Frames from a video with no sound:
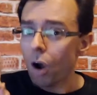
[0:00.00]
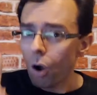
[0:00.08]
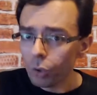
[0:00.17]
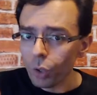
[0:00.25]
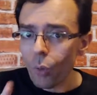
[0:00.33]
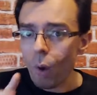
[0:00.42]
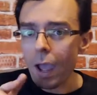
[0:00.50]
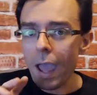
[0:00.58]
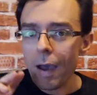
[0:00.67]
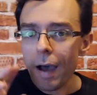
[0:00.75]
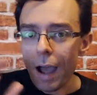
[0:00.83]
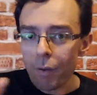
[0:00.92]
Although I,
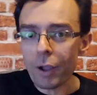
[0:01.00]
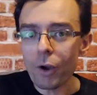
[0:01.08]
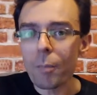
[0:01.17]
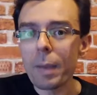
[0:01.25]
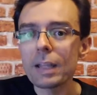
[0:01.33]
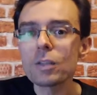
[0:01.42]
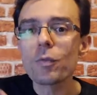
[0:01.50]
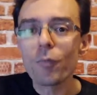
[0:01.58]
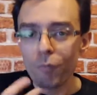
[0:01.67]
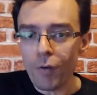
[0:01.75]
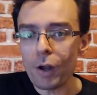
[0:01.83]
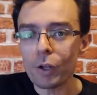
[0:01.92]
I recommend
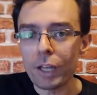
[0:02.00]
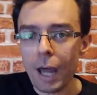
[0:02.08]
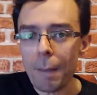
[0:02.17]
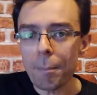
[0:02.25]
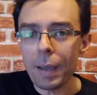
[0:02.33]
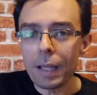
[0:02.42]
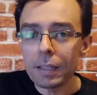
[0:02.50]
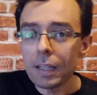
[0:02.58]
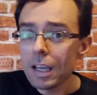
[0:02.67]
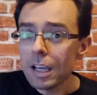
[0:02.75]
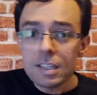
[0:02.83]
following up and